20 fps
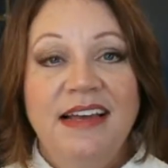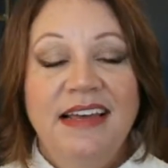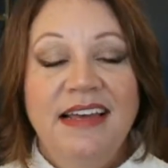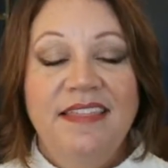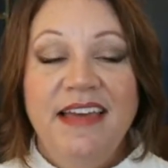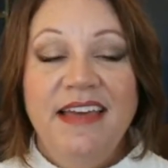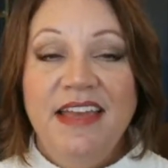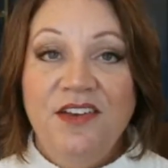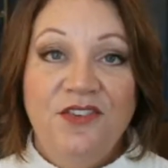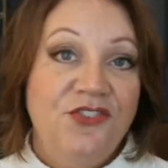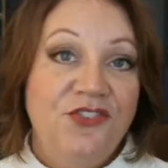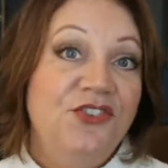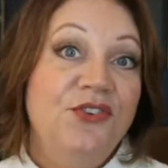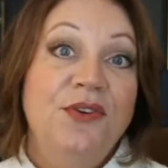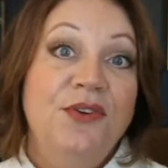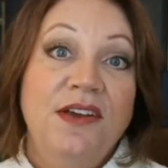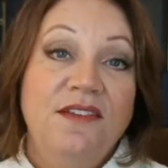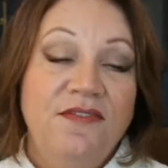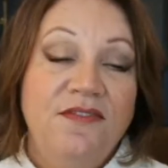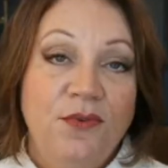that you're
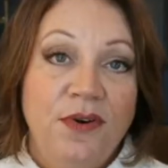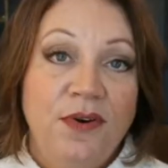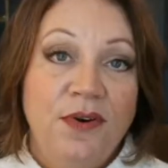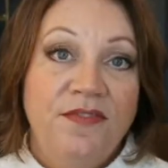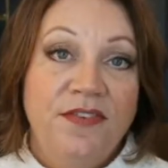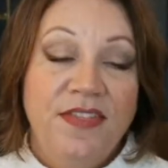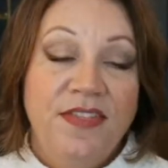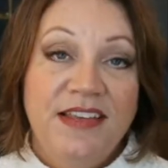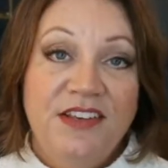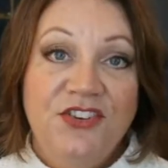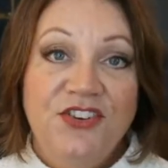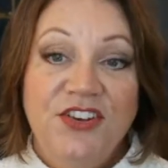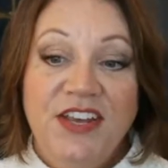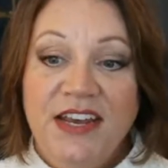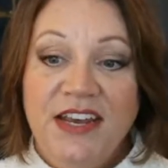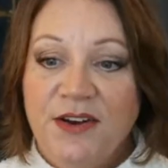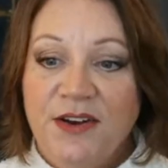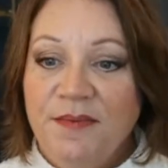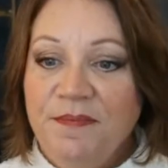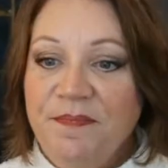shooting for this
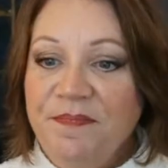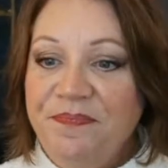year?